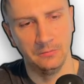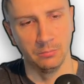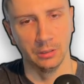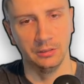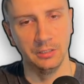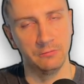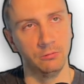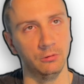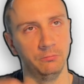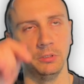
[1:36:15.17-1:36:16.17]
But this
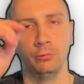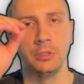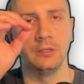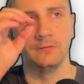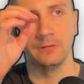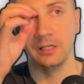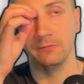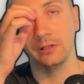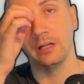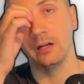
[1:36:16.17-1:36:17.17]
will be looking very,
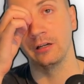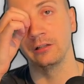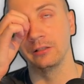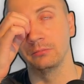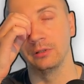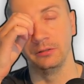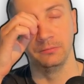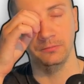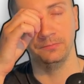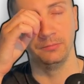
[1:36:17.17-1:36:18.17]
very ugly.
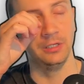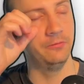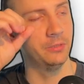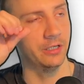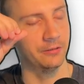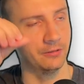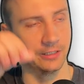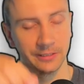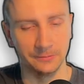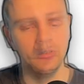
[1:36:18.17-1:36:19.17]
Believe me, I
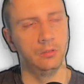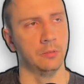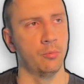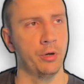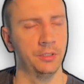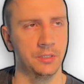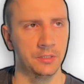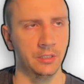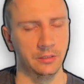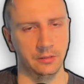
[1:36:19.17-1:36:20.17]
tried. The point
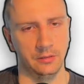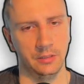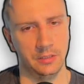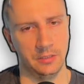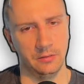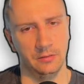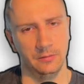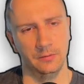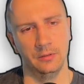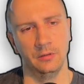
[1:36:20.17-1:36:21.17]
is that this
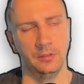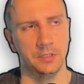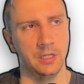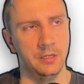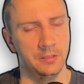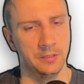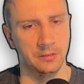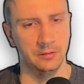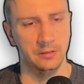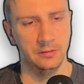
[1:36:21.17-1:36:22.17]
case
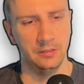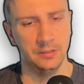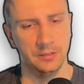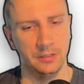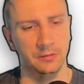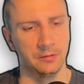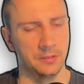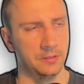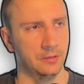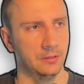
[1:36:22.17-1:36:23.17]
is
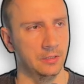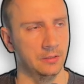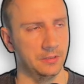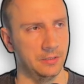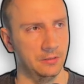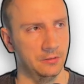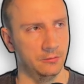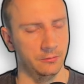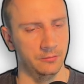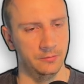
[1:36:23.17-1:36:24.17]
interesting in a sense
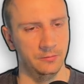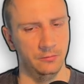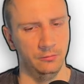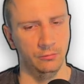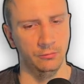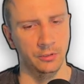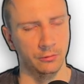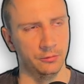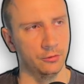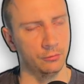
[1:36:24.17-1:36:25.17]
in
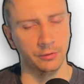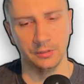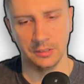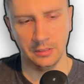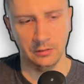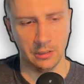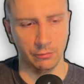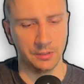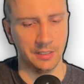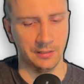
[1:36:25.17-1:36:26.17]
order to understand
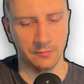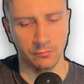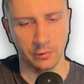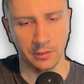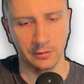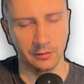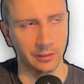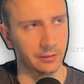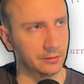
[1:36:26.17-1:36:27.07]
how stack is working really.